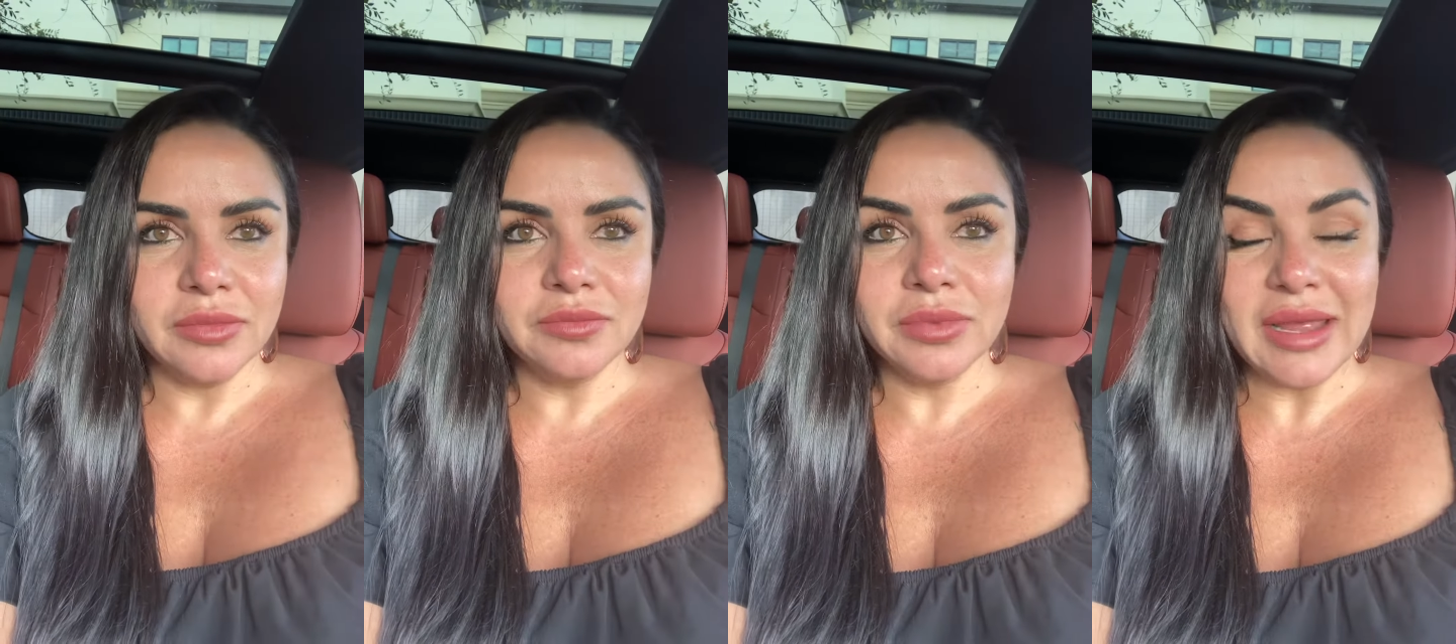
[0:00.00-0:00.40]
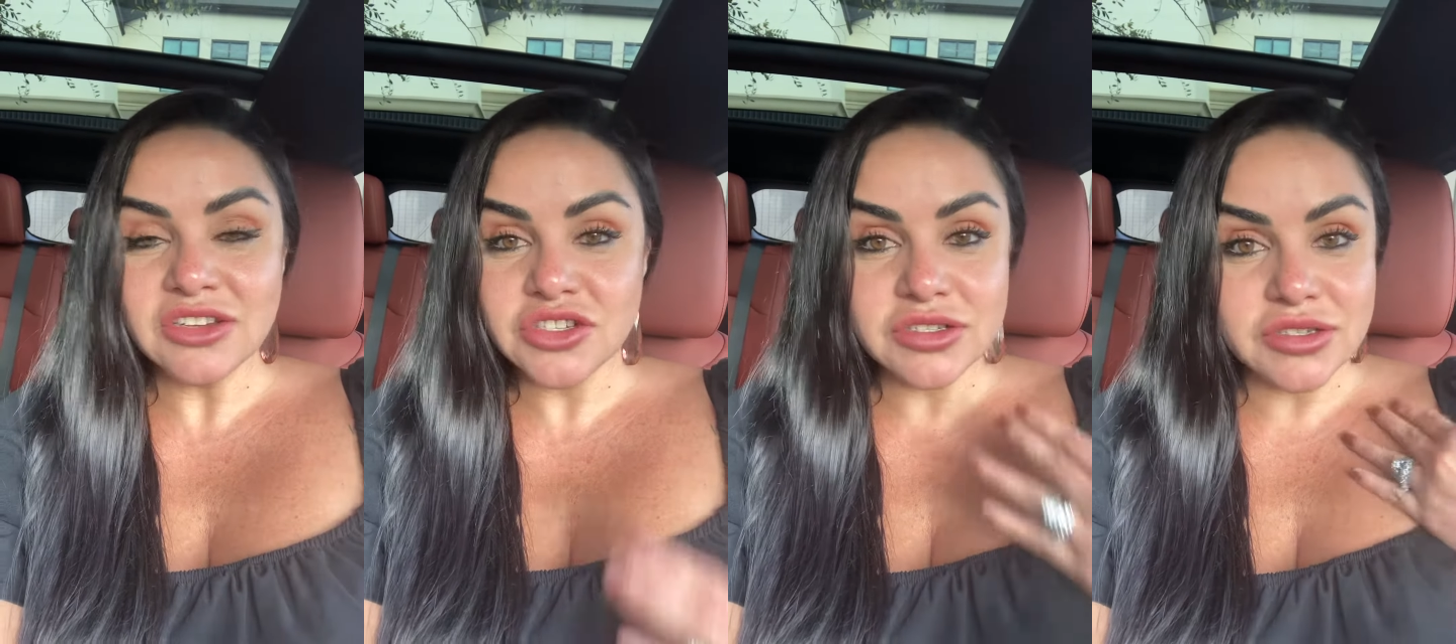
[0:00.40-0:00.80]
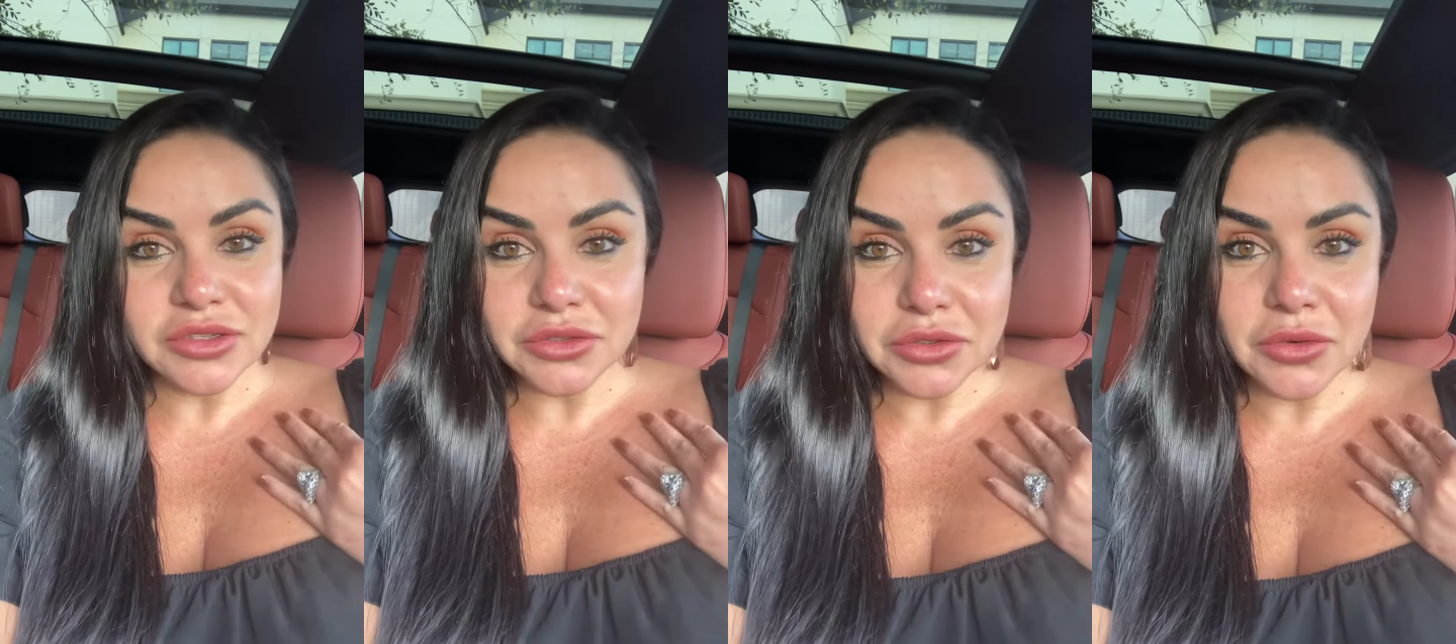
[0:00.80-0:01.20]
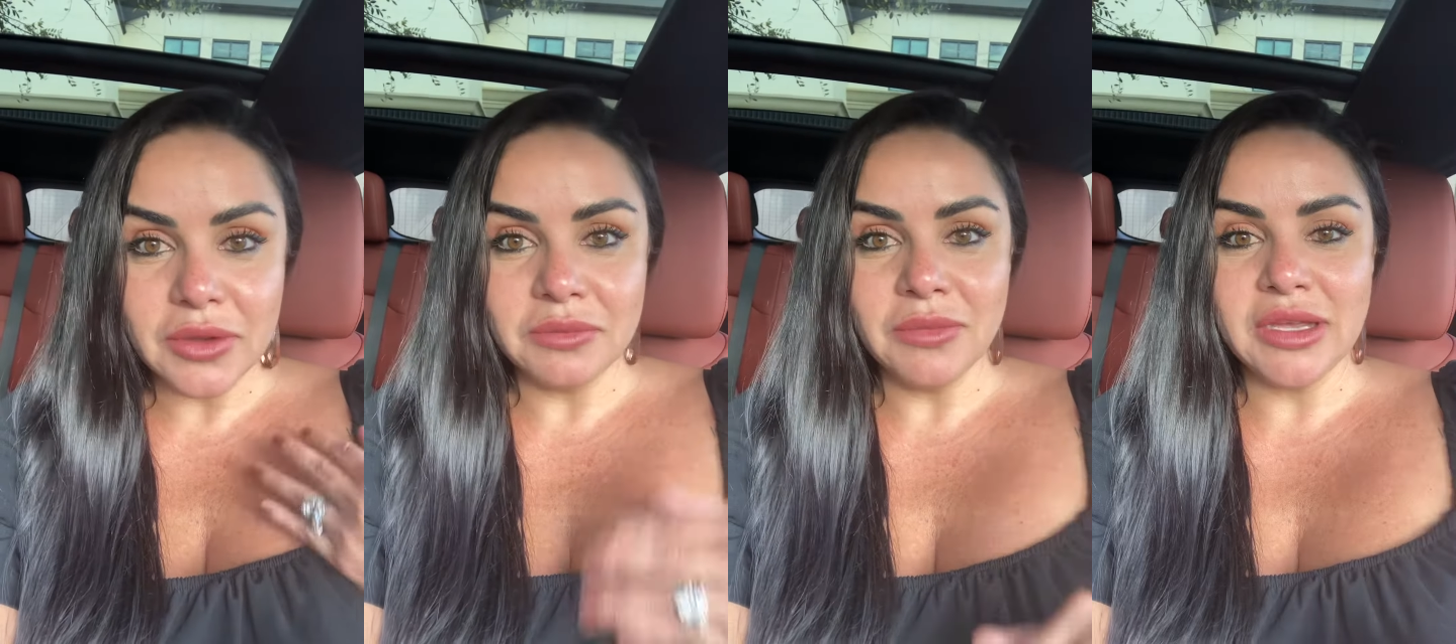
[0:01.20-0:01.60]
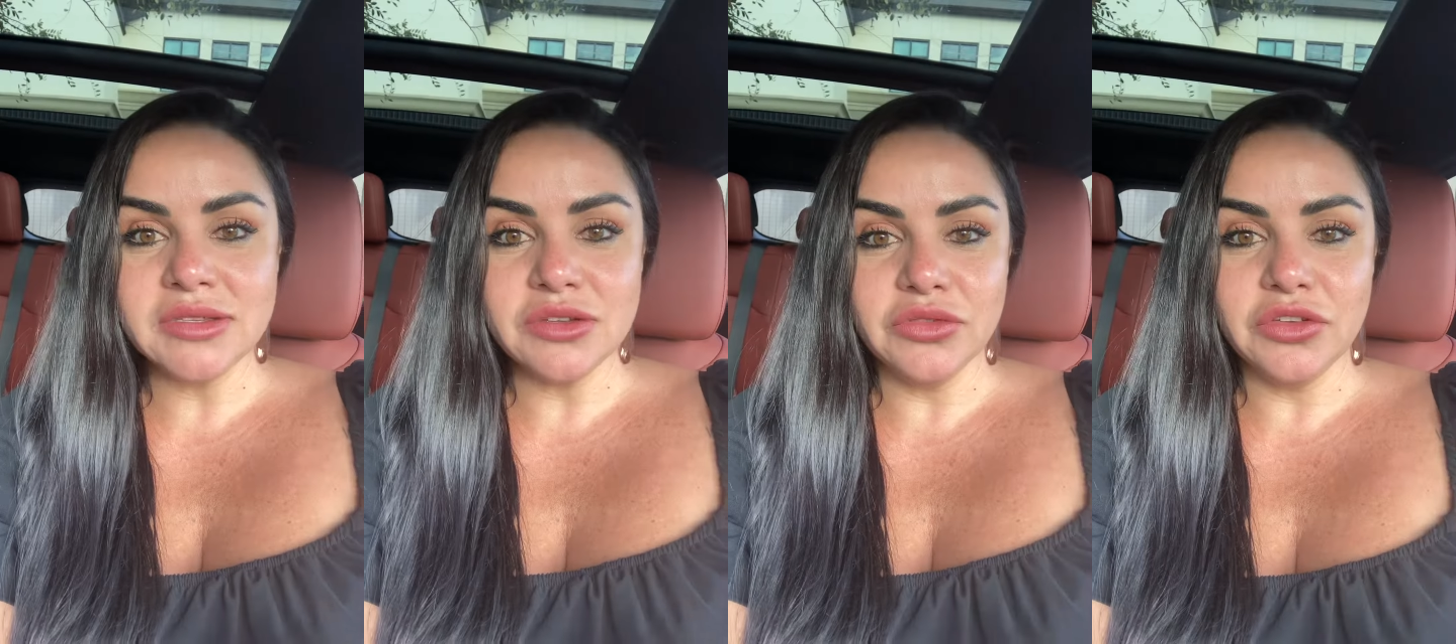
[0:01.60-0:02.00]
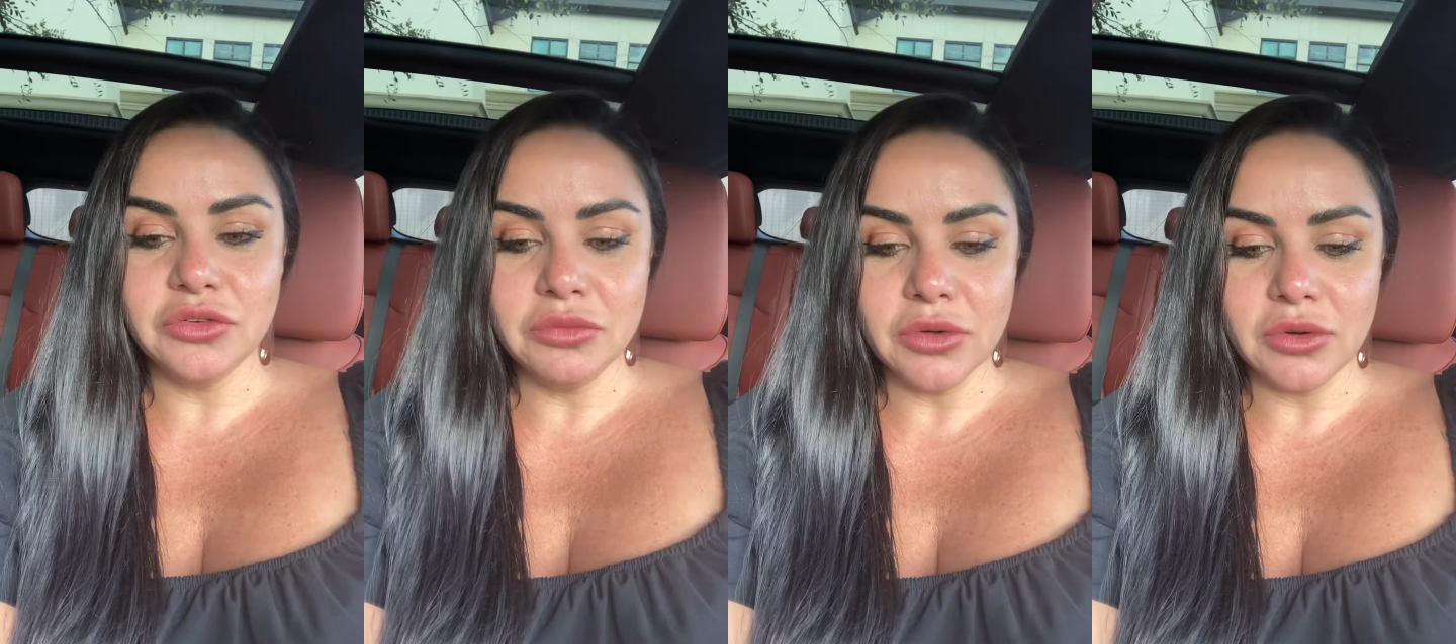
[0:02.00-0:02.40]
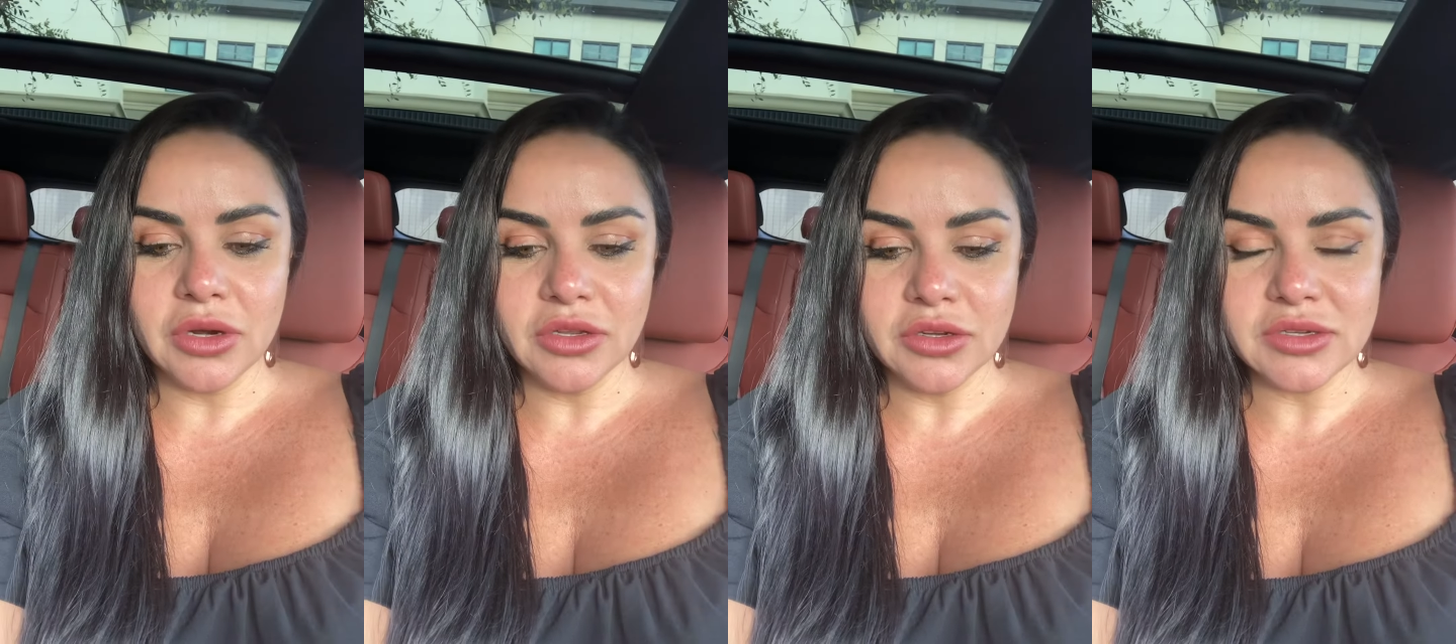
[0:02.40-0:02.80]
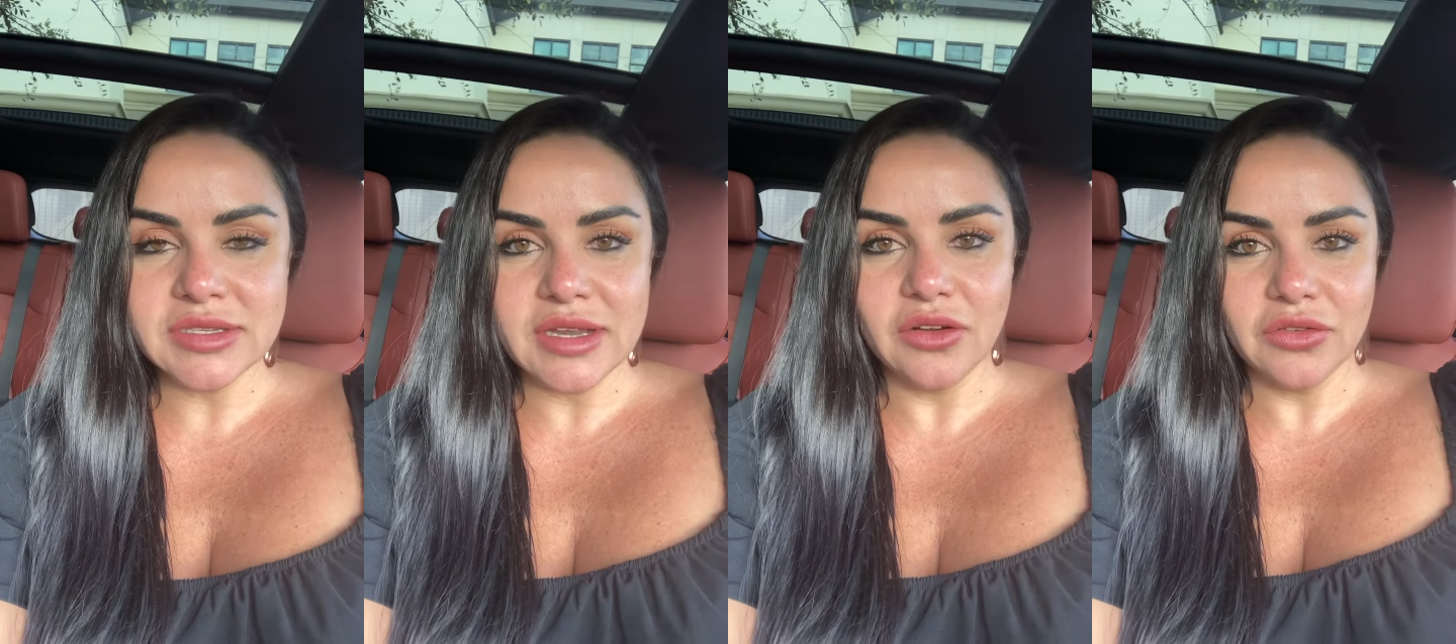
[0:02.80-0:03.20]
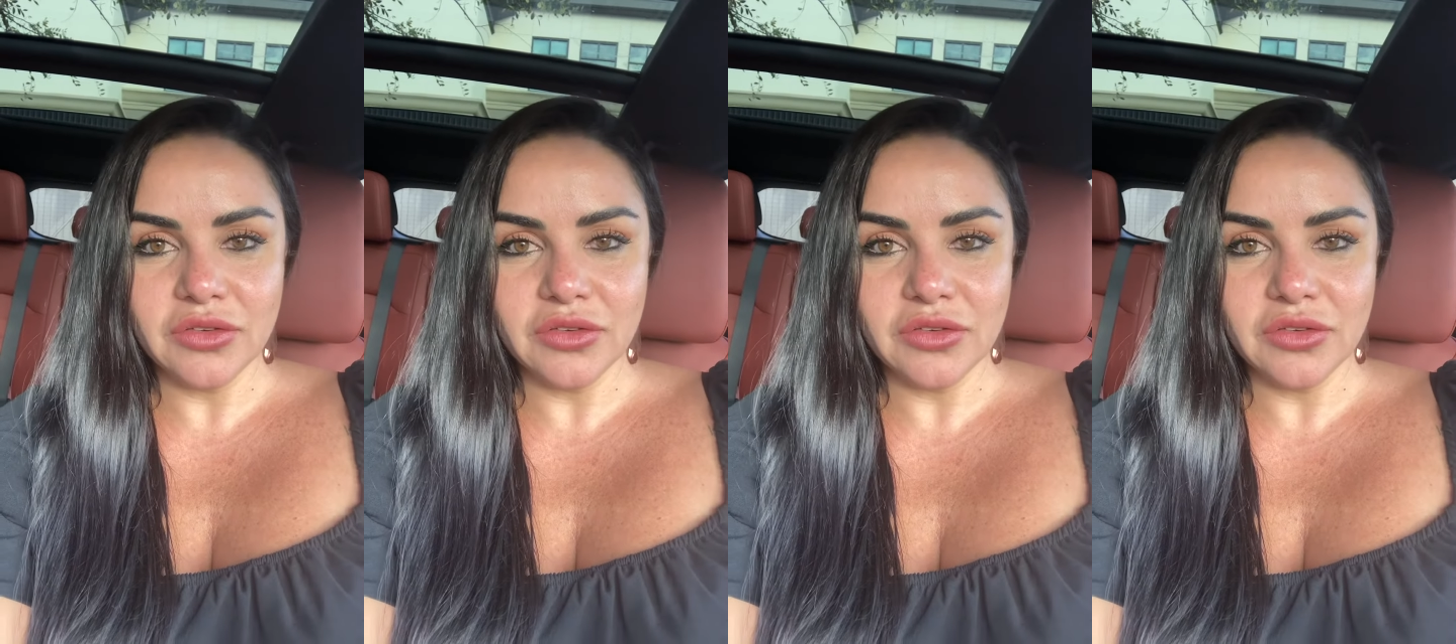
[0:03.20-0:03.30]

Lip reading: pleasures you and makes you feel more yourself.